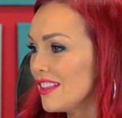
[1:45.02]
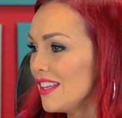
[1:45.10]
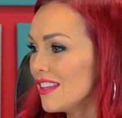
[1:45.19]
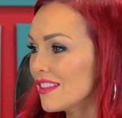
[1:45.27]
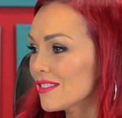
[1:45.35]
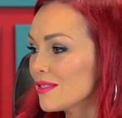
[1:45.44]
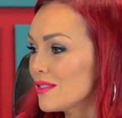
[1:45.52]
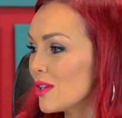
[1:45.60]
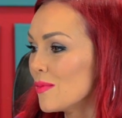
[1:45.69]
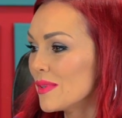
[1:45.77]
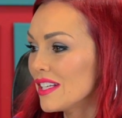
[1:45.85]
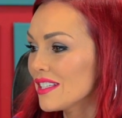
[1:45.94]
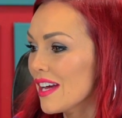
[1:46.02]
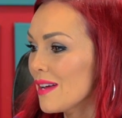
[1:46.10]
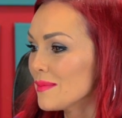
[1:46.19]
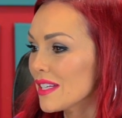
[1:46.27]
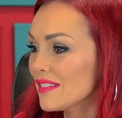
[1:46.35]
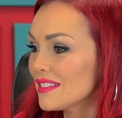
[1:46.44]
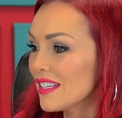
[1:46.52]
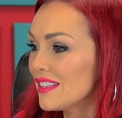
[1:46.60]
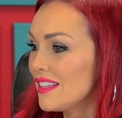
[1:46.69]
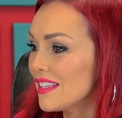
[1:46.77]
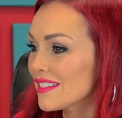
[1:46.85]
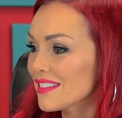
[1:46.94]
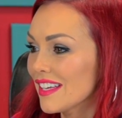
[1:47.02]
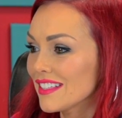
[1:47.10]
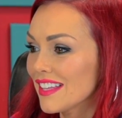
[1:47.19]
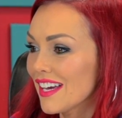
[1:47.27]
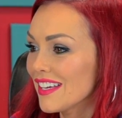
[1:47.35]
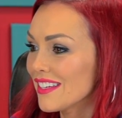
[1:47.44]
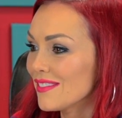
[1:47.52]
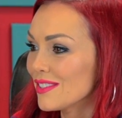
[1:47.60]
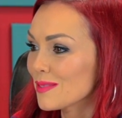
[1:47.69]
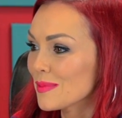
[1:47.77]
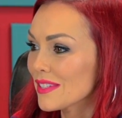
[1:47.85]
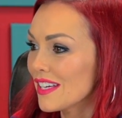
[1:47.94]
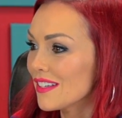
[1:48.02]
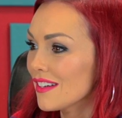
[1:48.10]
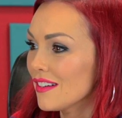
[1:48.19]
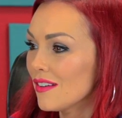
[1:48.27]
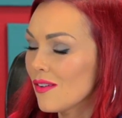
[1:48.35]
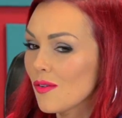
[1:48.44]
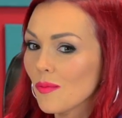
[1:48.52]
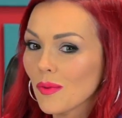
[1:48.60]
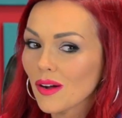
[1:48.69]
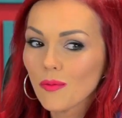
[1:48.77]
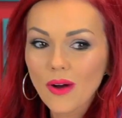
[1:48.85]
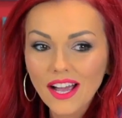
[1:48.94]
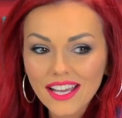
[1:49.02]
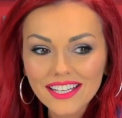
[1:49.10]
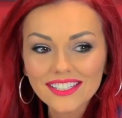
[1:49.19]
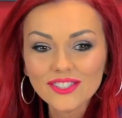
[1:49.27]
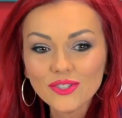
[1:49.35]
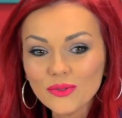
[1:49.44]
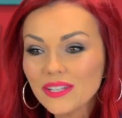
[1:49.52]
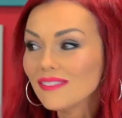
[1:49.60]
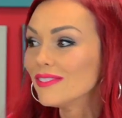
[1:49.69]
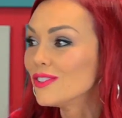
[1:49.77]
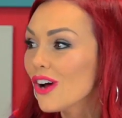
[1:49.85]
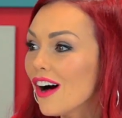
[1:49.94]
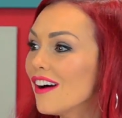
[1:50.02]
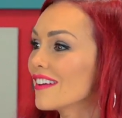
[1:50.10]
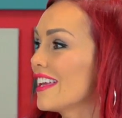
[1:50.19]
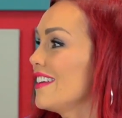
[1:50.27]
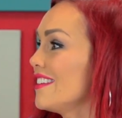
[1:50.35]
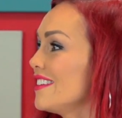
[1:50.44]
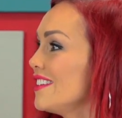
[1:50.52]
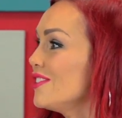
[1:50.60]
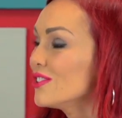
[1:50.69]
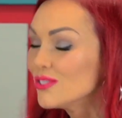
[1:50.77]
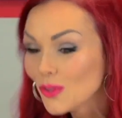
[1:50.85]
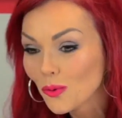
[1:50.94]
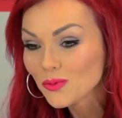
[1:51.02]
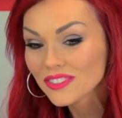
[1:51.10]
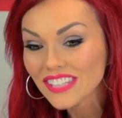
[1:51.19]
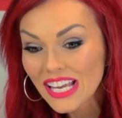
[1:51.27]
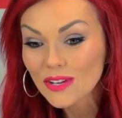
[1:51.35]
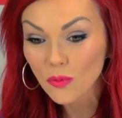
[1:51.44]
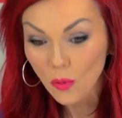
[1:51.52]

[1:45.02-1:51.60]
think there's so many times I've said things like that and I've just been like, why did you even talk, Candy? Just don't say